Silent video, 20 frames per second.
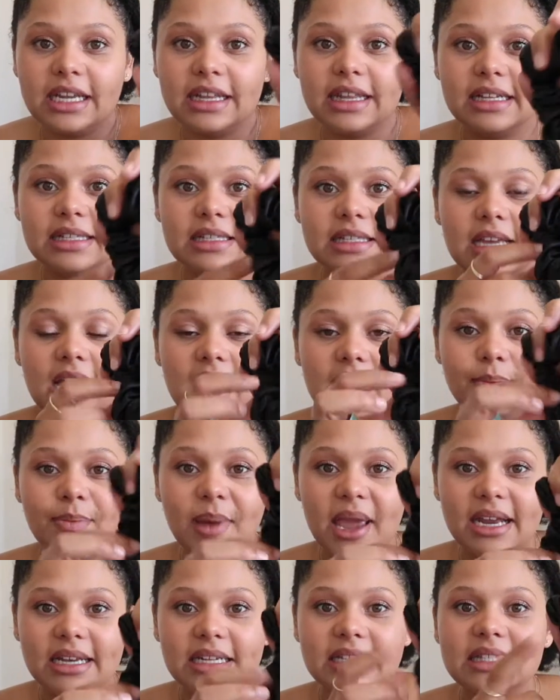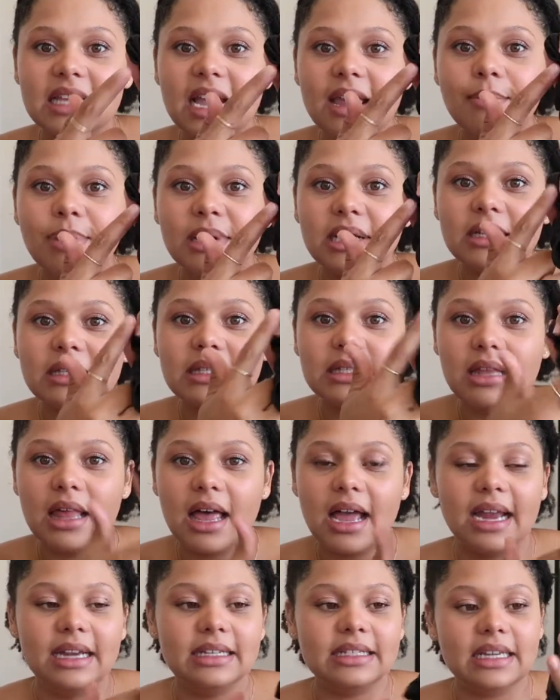It's got a band inside, but it's
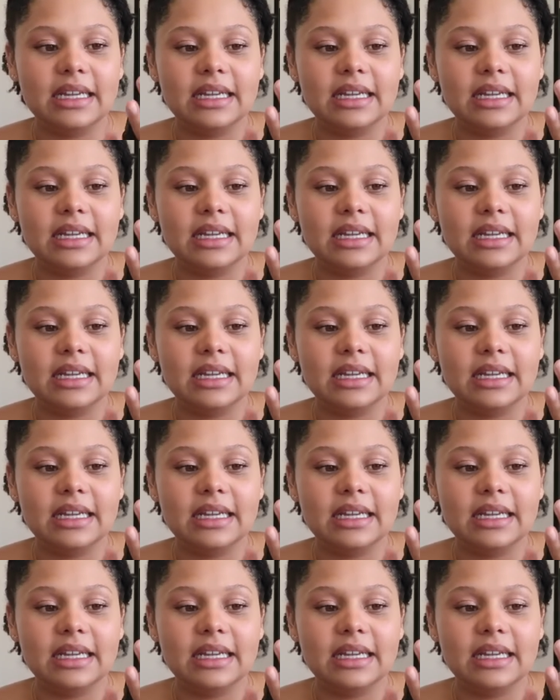lined